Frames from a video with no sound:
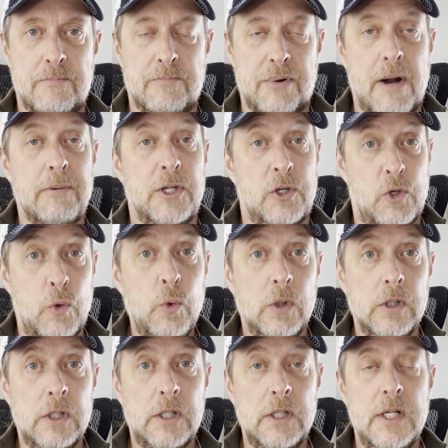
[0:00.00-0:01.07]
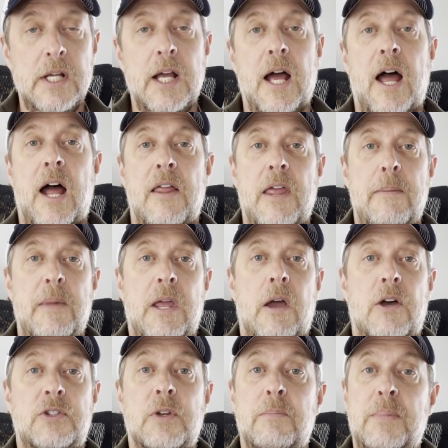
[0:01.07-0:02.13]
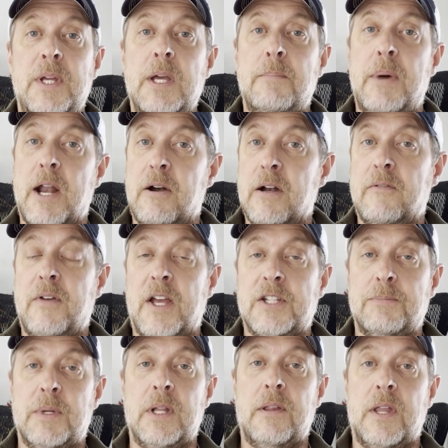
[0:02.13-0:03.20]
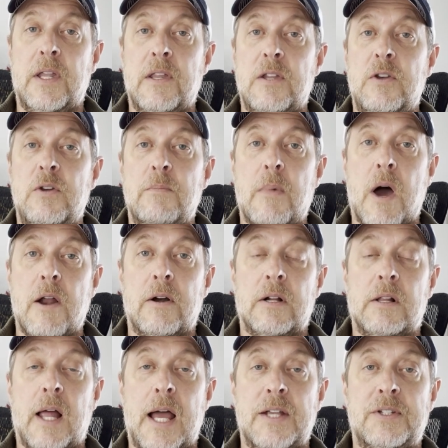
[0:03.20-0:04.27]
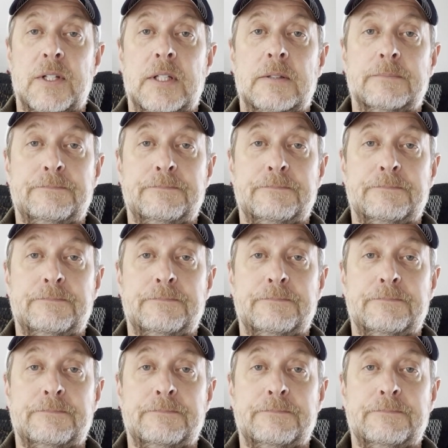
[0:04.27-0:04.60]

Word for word: probably cooler, uh, they may also be a better investment than the new modern classic,